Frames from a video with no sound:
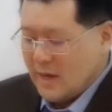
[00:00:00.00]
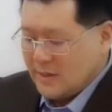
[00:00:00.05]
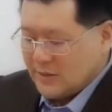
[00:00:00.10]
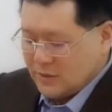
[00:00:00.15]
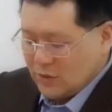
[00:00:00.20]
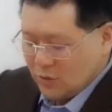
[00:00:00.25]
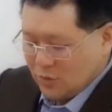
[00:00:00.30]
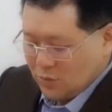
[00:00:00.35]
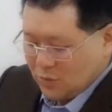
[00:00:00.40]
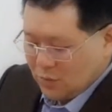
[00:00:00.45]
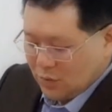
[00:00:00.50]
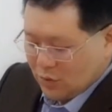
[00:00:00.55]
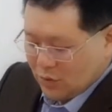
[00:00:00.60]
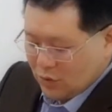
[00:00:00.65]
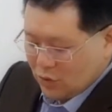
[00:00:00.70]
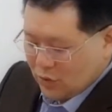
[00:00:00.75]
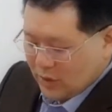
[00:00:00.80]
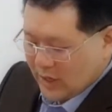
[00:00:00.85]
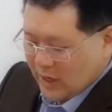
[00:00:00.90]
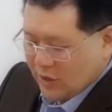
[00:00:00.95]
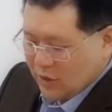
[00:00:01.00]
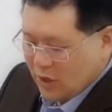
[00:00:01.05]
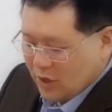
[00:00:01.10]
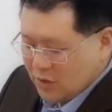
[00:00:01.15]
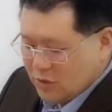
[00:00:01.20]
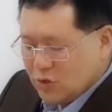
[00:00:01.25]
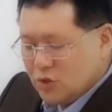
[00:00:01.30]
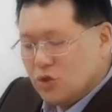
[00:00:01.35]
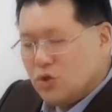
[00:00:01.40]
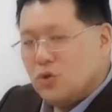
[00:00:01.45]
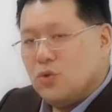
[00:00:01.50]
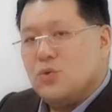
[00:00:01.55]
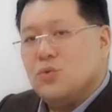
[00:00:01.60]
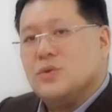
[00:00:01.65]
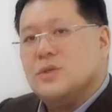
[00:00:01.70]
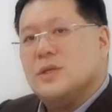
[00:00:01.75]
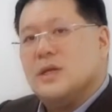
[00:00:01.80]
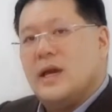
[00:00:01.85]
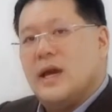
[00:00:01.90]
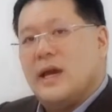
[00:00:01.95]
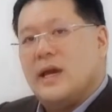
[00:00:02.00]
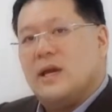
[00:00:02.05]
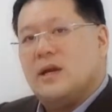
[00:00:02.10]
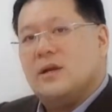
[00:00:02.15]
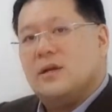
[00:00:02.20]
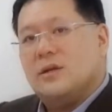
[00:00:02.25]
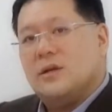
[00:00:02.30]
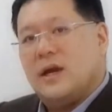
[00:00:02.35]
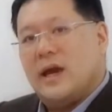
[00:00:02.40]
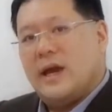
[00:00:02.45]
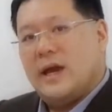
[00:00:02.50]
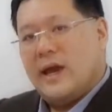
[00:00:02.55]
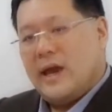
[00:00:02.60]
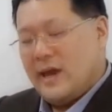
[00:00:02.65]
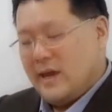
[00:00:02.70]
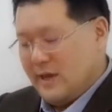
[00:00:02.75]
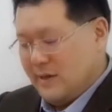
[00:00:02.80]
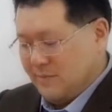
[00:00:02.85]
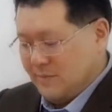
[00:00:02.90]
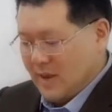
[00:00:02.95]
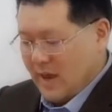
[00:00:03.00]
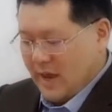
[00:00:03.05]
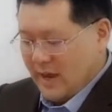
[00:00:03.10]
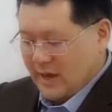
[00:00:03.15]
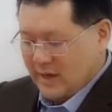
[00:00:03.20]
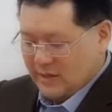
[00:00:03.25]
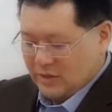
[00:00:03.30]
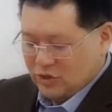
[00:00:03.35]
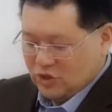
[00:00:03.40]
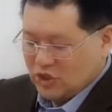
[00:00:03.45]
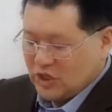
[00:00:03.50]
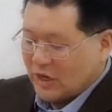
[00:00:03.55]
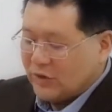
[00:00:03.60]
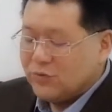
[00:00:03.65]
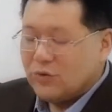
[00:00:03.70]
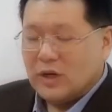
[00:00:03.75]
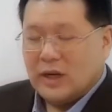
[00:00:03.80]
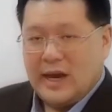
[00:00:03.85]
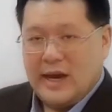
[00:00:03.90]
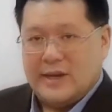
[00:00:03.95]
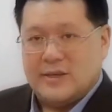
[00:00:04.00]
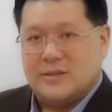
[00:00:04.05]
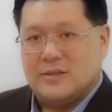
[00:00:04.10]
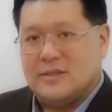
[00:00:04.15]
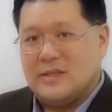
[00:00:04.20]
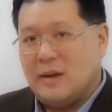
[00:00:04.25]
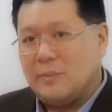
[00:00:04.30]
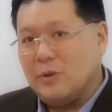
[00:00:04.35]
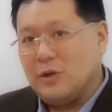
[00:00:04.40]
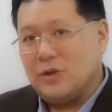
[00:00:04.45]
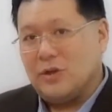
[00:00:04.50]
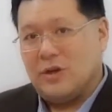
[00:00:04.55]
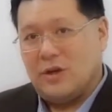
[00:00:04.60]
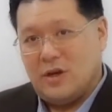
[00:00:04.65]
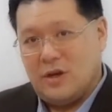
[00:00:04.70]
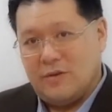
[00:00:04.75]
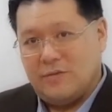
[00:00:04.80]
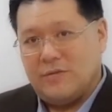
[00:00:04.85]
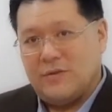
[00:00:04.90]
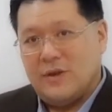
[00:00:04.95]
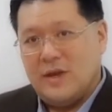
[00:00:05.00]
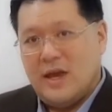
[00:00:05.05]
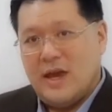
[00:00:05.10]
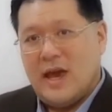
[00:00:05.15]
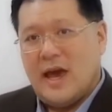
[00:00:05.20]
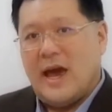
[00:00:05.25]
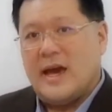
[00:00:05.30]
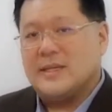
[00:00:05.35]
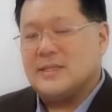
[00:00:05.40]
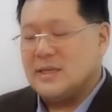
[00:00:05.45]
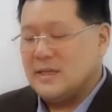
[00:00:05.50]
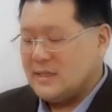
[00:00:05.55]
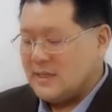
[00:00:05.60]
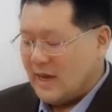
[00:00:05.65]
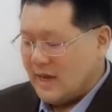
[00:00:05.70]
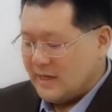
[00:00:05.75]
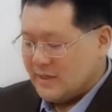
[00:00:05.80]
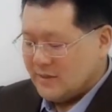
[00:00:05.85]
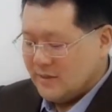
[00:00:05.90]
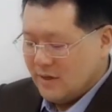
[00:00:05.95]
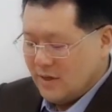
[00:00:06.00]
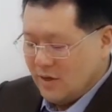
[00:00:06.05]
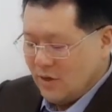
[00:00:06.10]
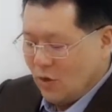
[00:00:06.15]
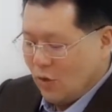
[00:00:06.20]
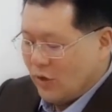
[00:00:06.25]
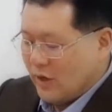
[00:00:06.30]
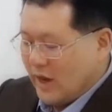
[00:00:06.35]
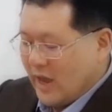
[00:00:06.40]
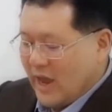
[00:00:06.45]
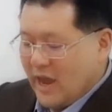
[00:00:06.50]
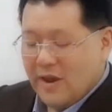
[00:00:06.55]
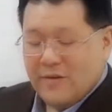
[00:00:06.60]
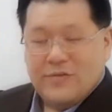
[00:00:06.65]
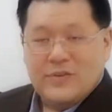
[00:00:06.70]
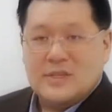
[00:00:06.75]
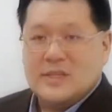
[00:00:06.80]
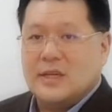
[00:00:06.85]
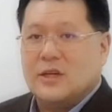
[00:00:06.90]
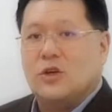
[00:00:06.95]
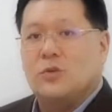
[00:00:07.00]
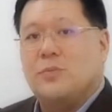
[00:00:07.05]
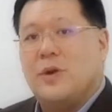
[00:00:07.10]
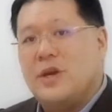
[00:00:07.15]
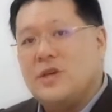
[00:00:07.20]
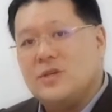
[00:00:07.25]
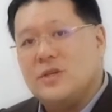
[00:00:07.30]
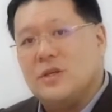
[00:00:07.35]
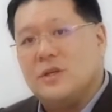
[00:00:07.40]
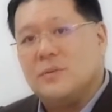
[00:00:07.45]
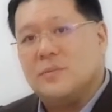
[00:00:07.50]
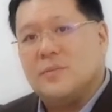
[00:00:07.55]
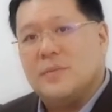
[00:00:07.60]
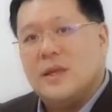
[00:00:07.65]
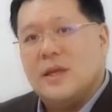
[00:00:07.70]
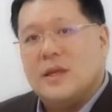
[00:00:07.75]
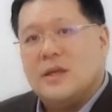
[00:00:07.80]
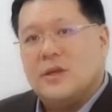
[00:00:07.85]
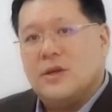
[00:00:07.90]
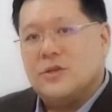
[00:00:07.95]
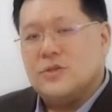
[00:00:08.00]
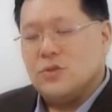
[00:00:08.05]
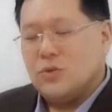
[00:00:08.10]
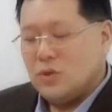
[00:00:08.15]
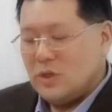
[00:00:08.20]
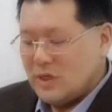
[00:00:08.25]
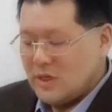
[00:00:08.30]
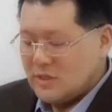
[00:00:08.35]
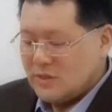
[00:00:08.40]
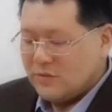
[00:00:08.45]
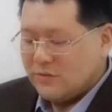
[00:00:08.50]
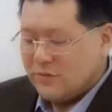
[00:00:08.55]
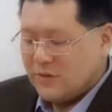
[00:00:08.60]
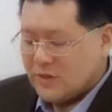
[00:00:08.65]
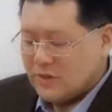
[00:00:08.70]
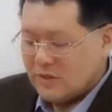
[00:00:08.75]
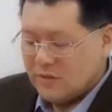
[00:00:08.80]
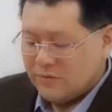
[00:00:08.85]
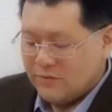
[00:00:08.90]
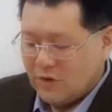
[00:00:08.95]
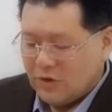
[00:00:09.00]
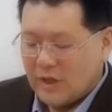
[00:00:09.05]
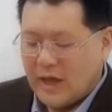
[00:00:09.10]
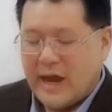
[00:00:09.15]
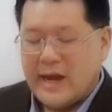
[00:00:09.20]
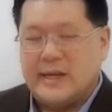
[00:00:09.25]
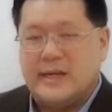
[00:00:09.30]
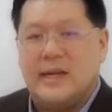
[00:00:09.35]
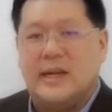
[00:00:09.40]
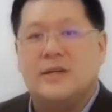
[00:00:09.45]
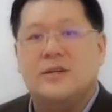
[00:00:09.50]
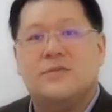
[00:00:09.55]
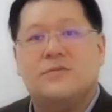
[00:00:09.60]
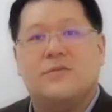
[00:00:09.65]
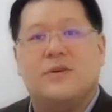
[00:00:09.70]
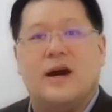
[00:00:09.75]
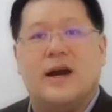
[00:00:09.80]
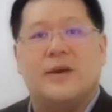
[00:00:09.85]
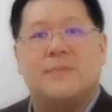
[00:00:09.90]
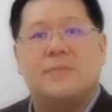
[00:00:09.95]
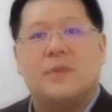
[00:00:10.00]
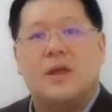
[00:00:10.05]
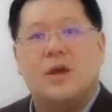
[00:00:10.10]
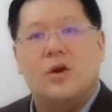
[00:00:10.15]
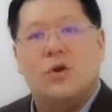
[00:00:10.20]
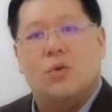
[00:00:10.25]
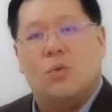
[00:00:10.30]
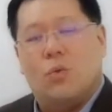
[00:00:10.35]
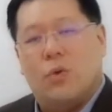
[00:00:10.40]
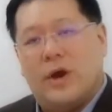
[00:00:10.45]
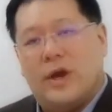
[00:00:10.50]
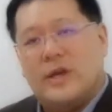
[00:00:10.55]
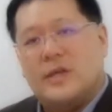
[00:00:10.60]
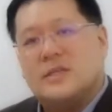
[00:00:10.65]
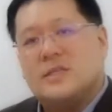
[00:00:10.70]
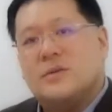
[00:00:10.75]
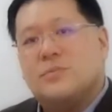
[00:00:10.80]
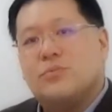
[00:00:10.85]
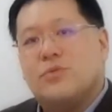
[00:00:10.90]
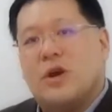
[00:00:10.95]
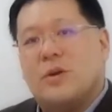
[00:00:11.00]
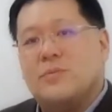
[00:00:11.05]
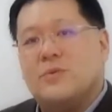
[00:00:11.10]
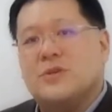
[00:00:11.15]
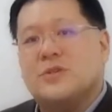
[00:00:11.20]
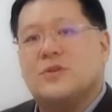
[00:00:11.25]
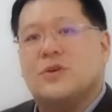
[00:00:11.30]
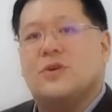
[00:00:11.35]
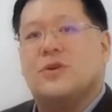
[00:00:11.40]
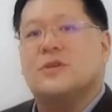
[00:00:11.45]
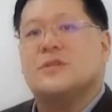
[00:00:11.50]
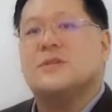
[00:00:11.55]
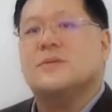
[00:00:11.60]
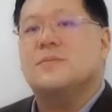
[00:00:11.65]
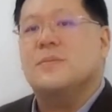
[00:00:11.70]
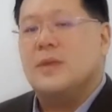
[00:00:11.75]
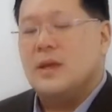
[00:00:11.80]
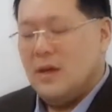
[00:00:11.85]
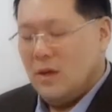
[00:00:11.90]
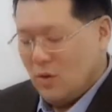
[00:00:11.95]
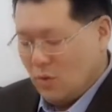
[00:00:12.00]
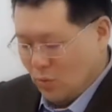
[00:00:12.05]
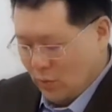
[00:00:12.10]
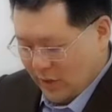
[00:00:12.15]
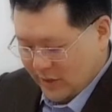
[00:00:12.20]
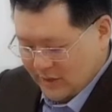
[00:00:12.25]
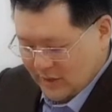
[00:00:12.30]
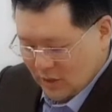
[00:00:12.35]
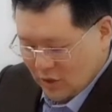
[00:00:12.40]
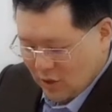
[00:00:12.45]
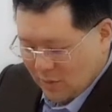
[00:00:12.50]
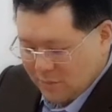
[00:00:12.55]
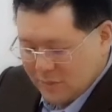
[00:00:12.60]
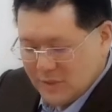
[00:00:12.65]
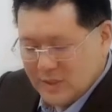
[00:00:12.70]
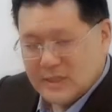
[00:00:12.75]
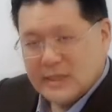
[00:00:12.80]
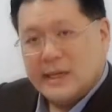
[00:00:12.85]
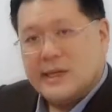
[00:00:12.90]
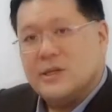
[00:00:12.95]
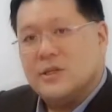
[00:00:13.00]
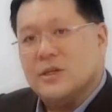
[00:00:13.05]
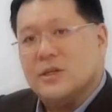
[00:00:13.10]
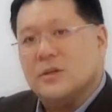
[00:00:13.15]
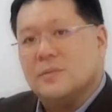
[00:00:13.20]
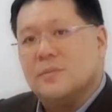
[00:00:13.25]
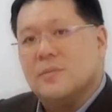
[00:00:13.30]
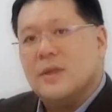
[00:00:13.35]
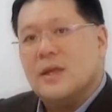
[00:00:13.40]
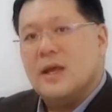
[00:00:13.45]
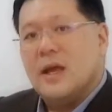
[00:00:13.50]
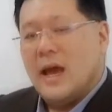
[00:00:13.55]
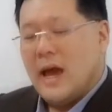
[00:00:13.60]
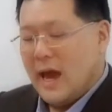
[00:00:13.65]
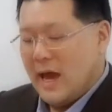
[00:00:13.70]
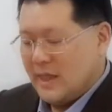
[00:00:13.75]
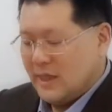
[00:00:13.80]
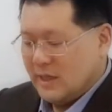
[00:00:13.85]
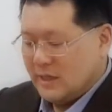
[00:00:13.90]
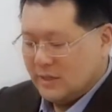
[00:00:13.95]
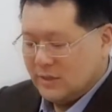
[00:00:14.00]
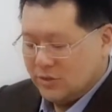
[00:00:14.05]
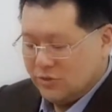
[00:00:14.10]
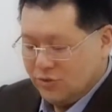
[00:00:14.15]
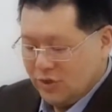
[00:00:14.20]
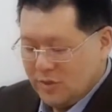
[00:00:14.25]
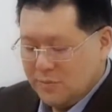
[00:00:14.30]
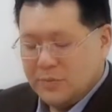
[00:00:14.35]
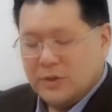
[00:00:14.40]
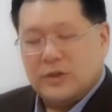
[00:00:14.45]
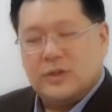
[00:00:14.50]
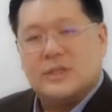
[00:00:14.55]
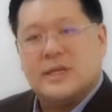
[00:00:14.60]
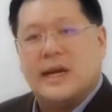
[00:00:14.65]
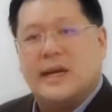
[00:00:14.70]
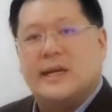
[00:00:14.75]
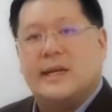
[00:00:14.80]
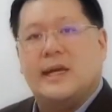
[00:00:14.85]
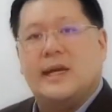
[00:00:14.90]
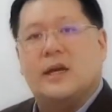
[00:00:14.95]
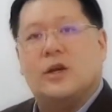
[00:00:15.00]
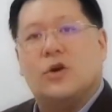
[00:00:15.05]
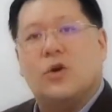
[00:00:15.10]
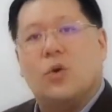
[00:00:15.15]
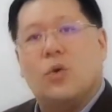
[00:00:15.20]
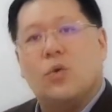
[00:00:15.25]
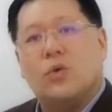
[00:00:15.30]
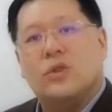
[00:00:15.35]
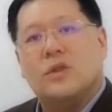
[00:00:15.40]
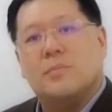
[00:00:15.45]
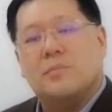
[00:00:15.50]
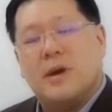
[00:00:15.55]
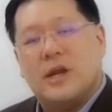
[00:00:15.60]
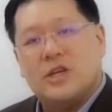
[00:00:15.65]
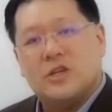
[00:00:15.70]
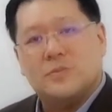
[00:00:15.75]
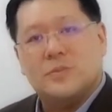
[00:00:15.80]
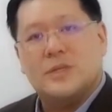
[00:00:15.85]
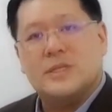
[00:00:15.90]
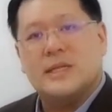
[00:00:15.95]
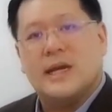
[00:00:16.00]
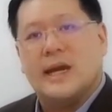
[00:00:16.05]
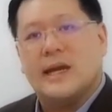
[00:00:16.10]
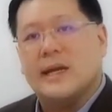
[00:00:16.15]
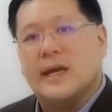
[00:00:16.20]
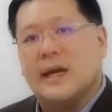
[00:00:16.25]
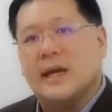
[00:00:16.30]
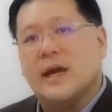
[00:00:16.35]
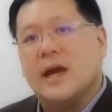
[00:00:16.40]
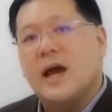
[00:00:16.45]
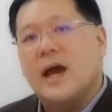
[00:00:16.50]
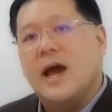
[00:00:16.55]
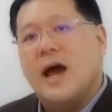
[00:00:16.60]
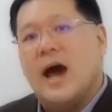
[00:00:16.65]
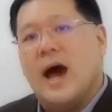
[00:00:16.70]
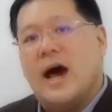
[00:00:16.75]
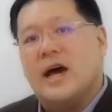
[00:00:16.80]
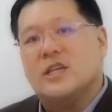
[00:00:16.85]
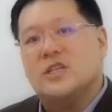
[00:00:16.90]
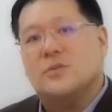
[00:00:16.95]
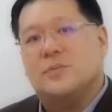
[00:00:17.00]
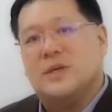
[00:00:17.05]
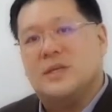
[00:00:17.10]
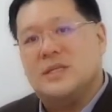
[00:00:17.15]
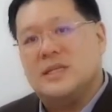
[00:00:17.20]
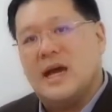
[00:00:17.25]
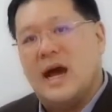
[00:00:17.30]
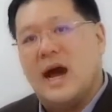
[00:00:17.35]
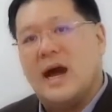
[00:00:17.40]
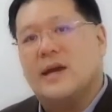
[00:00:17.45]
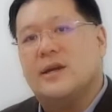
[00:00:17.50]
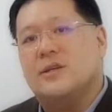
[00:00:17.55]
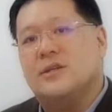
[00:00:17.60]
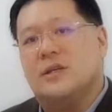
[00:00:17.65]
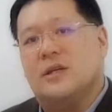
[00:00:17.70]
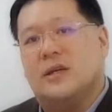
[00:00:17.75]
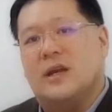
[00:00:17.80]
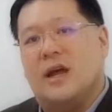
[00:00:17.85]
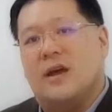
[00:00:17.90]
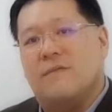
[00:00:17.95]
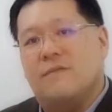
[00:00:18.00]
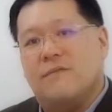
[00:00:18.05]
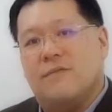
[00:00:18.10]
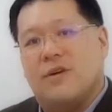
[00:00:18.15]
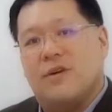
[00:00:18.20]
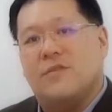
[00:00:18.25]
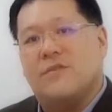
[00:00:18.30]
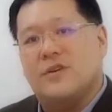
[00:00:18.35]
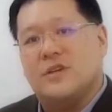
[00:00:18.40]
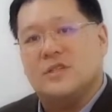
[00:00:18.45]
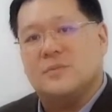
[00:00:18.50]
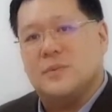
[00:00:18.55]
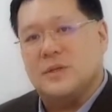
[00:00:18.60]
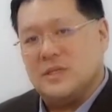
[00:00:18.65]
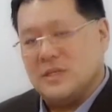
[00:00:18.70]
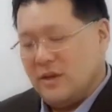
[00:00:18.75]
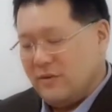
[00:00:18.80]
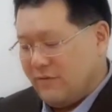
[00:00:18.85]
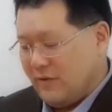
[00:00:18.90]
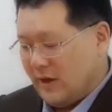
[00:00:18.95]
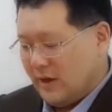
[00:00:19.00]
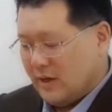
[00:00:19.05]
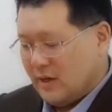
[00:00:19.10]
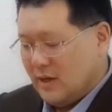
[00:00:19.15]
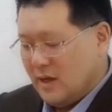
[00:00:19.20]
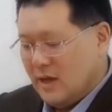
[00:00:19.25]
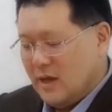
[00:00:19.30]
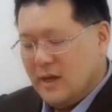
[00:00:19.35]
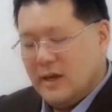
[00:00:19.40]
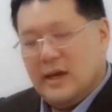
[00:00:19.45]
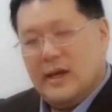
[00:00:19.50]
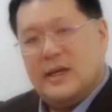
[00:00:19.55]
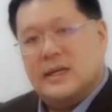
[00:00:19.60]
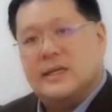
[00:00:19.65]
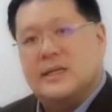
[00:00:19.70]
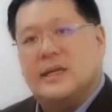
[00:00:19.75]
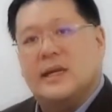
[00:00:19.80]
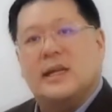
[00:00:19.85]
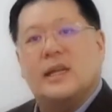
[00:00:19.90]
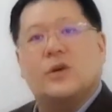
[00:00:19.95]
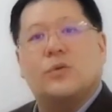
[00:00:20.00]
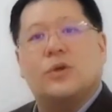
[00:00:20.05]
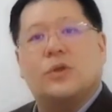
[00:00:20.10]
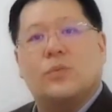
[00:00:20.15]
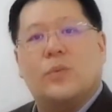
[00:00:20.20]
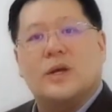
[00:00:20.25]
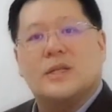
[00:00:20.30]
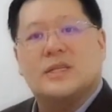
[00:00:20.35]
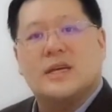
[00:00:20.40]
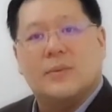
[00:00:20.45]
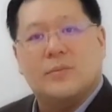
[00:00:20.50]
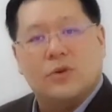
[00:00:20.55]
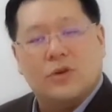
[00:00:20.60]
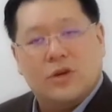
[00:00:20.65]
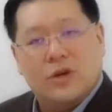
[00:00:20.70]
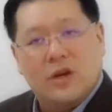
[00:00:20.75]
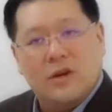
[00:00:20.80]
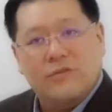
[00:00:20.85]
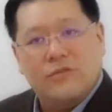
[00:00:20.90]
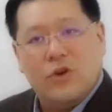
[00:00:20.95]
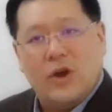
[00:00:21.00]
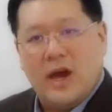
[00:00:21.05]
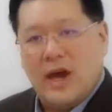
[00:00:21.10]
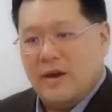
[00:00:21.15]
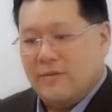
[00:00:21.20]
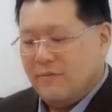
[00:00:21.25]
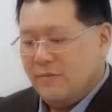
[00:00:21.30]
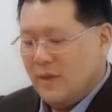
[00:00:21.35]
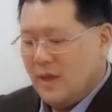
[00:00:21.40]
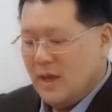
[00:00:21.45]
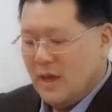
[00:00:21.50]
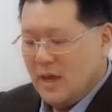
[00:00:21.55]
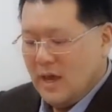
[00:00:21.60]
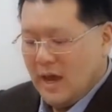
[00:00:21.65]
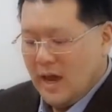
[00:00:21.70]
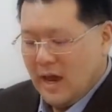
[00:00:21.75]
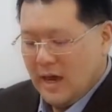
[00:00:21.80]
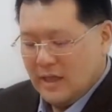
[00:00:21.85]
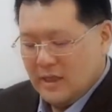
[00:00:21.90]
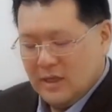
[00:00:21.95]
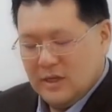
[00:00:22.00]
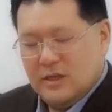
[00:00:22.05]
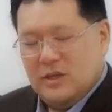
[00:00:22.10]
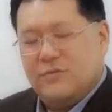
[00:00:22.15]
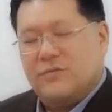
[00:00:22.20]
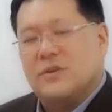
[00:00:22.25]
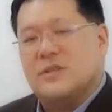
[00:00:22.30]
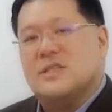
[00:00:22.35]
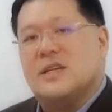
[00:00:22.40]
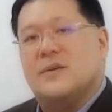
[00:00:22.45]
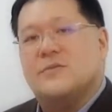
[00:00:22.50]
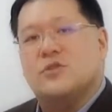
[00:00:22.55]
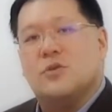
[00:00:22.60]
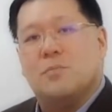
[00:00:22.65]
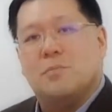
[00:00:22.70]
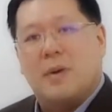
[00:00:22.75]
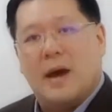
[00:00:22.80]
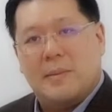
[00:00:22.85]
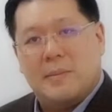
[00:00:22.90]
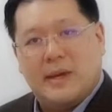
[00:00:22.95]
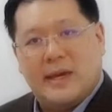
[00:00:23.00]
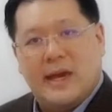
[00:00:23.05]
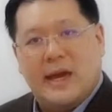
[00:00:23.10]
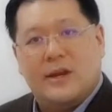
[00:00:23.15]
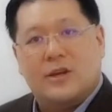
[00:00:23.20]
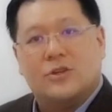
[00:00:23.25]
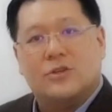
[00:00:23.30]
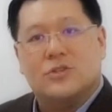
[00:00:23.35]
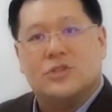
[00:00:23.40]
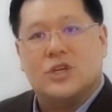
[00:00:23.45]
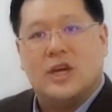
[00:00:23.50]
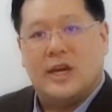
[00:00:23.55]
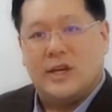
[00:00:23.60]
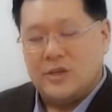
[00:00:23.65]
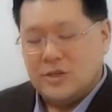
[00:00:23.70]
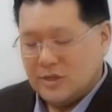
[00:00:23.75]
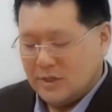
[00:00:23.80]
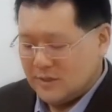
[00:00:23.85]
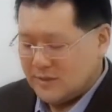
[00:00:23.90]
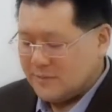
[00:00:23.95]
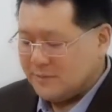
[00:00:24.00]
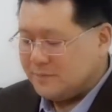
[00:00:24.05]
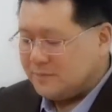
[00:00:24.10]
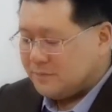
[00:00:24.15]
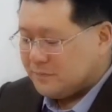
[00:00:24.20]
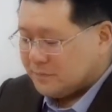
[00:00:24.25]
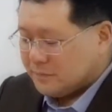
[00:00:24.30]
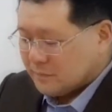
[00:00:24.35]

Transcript: So you cannot use a generalized double curve exercise on every single patient, because you need to first of all identify where is the primary source, where's the compensation, and the treatment technique or the management technique has to be targeted and very, very specific in dealing with what type of curve you have and the different types of biomechanical changes.